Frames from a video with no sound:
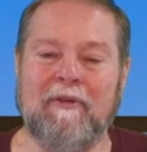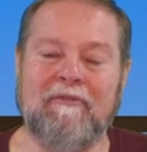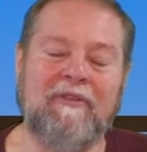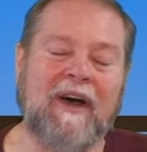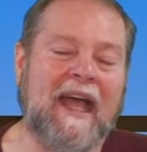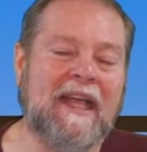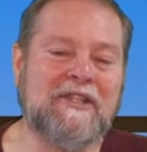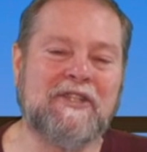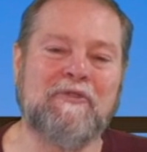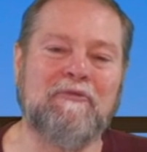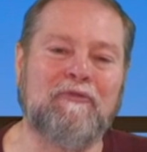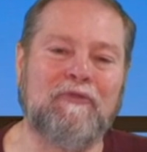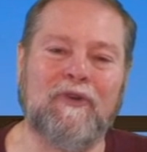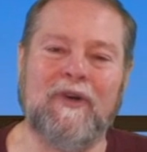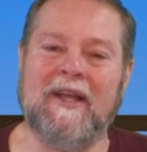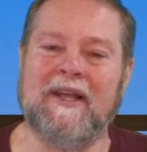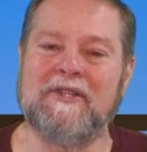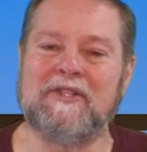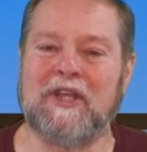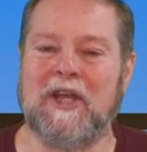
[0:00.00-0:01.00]
Invite some
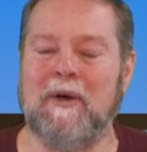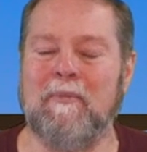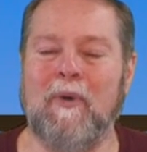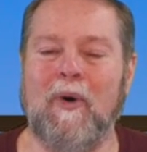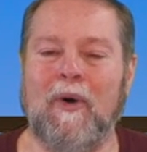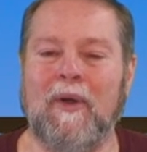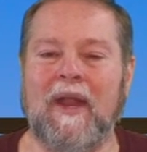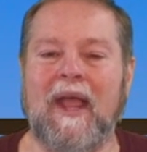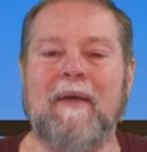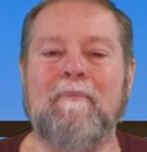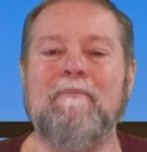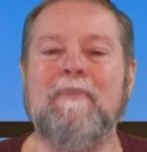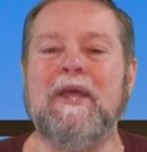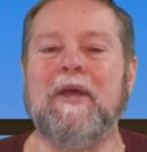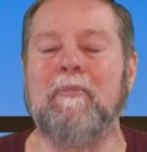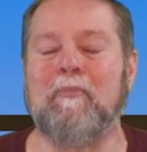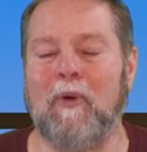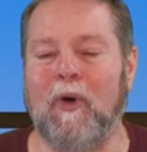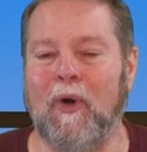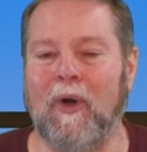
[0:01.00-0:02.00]
friends, come on and be
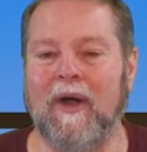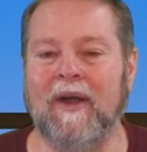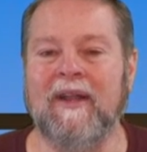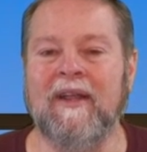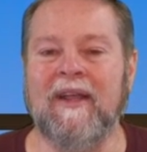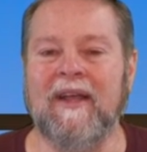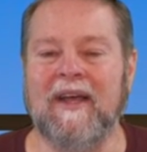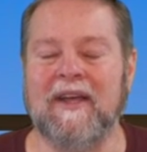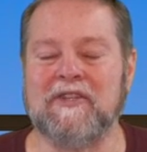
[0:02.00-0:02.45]
a part